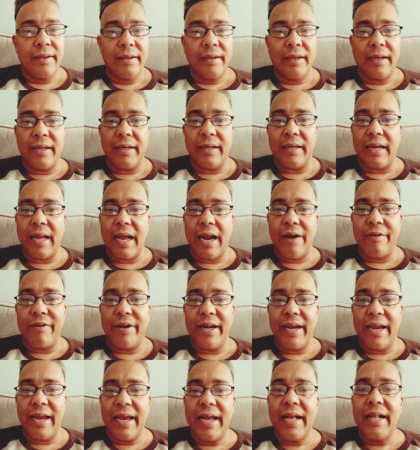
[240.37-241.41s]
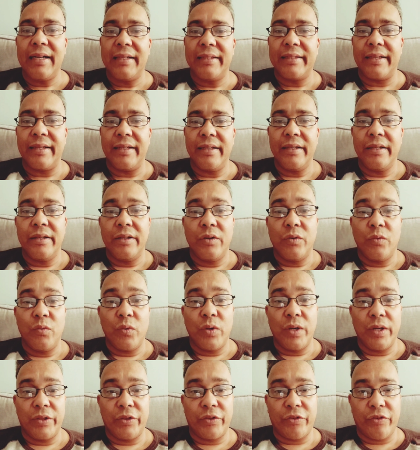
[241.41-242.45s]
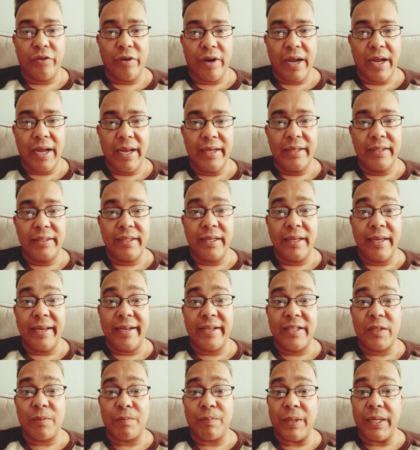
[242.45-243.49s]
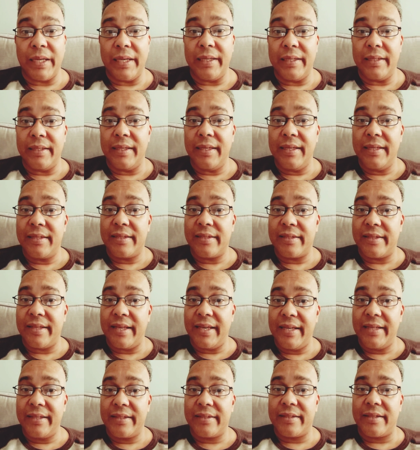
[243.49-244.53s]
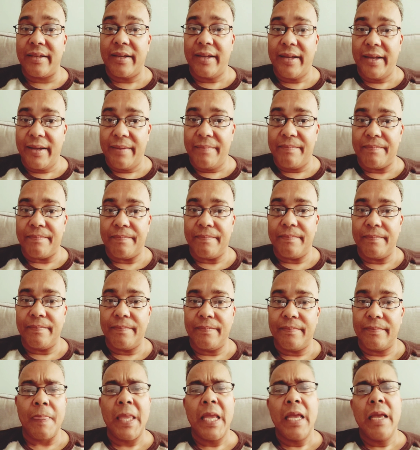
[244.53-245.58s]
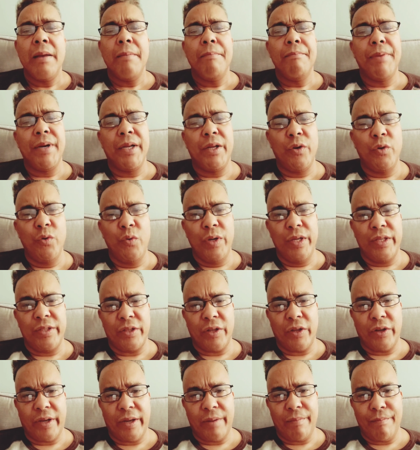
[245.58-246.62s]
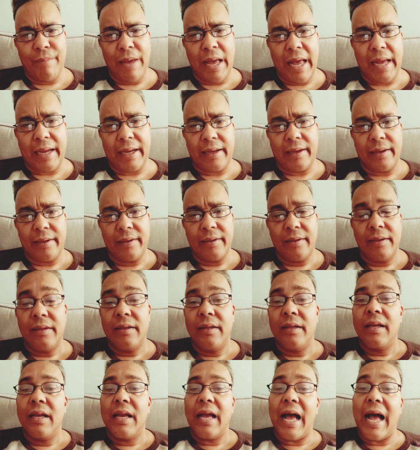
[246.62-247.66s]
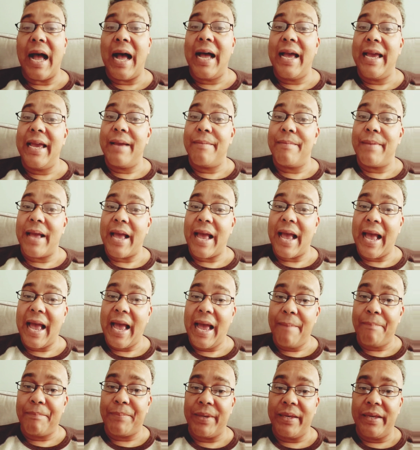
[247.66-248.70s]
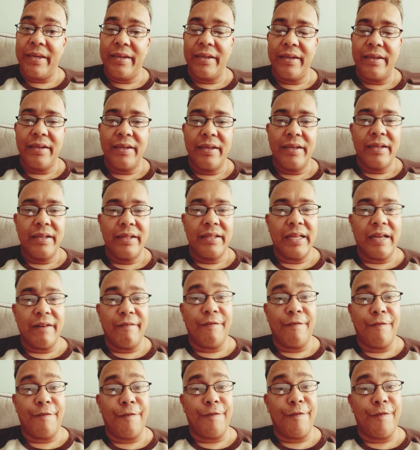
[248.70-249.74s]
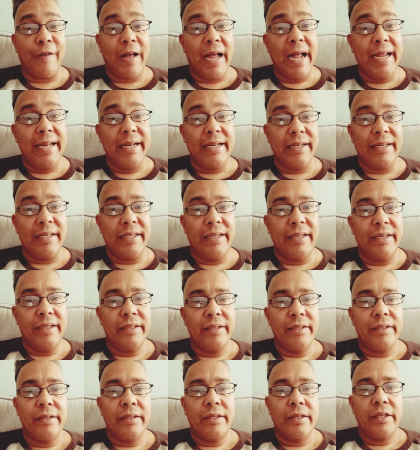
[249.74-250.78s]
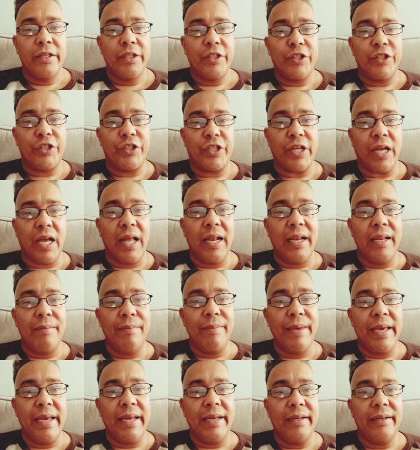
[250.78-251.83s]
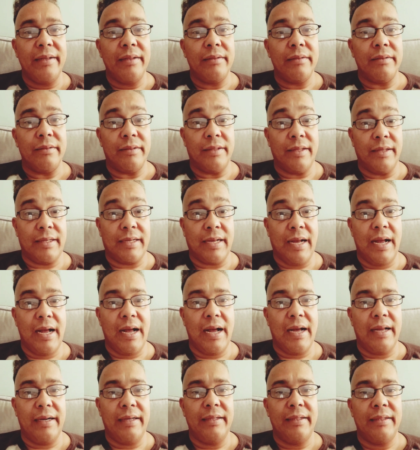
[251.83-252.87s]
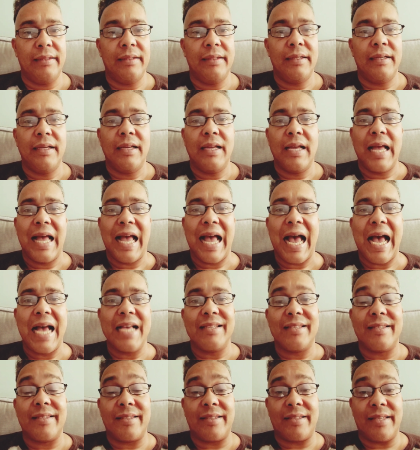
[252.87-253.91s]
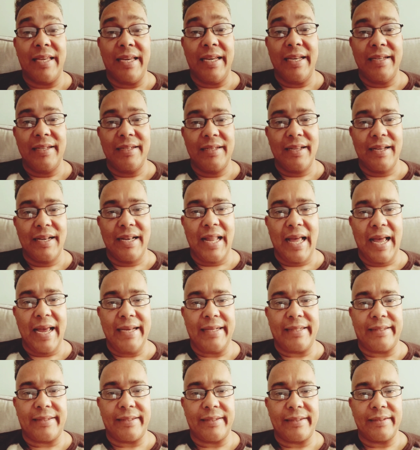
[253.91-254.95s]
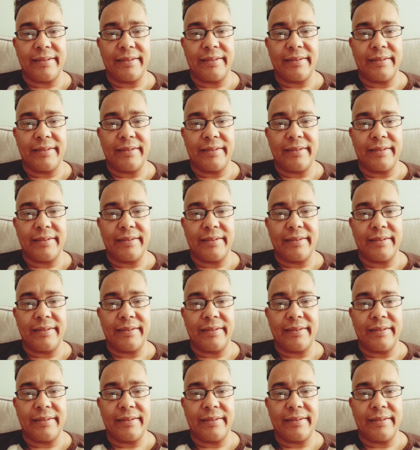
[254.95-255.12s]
and Larry Elder were trying to explain these things to him. But who is looking back? I am happy that finally Charlemagne the God has seen the light.